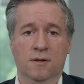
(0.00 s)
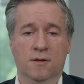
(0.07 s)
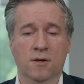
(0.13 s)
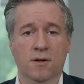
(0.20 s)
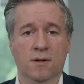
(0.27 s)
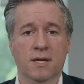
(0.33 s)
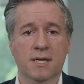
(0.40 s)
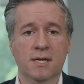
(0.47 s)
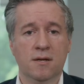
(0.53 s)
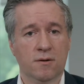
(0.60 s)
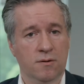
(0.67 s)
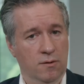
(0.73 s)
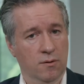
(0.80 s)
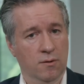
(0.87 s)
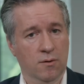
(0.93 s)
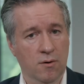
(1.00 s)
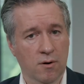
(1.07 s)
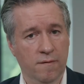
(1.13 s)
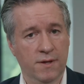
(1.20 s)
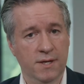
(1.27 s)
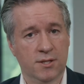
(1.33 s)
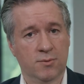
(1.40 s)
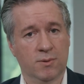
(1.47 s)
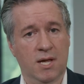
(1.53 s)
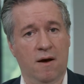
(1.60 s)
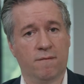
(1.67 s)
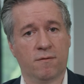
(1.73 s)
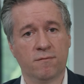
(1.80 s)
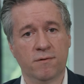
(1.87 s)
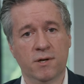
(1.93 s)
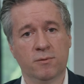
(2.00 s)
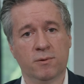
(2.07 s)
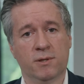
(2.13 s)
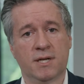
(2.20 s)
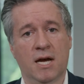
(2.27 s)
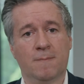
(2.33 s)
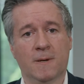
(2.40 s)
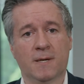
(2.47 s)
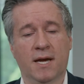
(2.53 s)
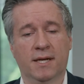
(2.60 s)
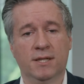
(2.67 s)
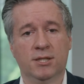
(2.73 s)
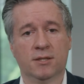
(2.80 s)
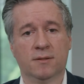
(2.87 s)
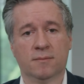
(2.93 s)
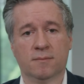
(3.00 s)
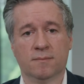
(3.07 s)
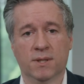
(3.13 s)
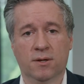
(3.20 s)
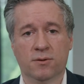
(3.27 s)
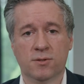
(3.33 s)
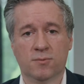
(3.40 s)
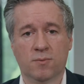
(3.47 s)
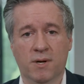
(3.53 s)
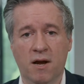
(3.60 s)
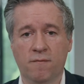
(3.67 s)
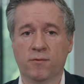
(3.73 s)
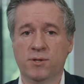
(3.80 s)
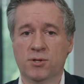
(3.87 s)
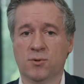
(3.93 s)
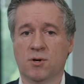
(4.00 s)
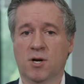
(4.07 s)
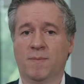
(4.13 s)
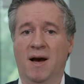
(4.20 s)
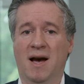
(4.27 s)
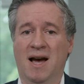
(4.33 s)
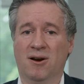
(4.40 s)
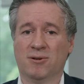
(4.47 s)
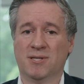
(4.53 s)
Thirdly, all of this will have a real-world application because whenever we talk about how